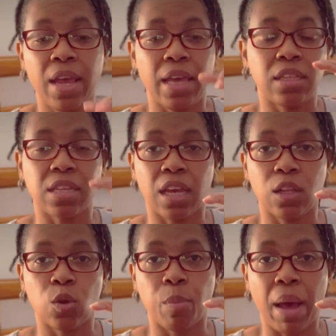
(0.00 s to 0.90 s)
and then take a
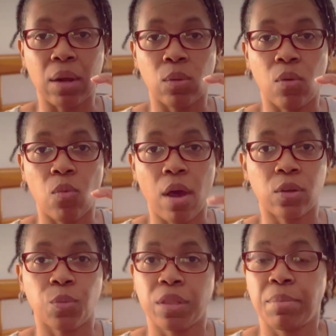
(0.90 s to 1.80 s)
little bottle of
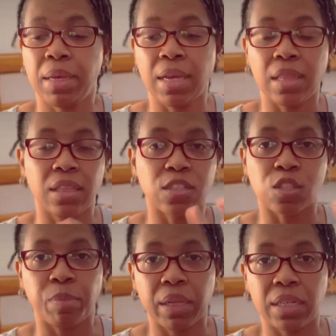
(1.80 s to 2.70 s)
water with me and then
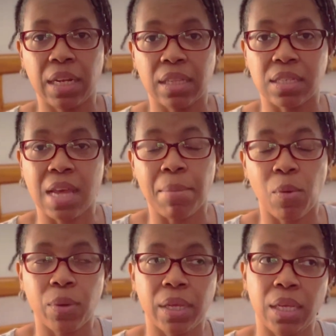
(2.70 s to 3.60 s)
splend it at the time I
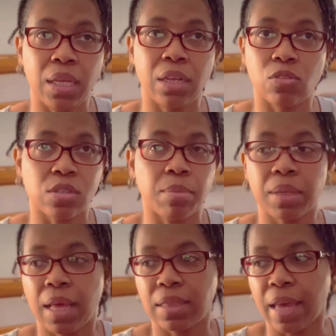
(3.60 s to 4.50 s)
want to eat it or something
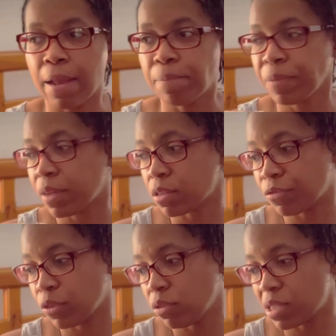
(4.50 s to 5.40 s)
like that. Because
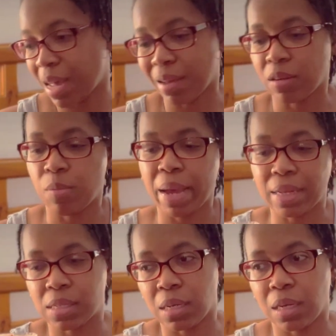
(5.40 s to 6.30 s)
fruit's not going to go
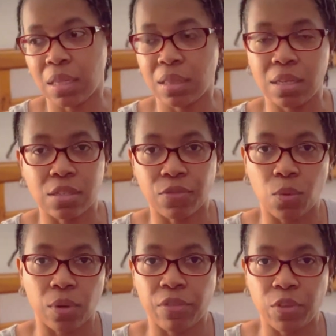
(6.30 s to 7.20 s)
bad sitting in this
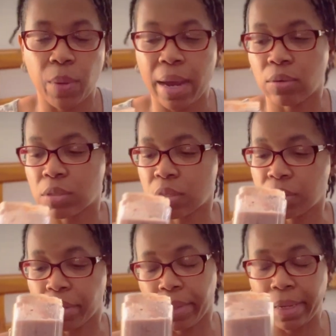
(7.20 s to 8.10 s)
for a few hours.
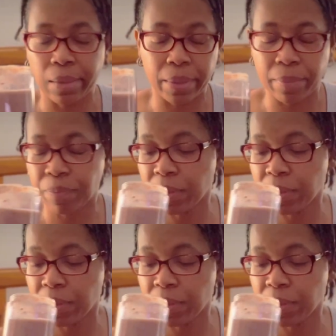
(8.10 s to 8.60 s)
So anyway,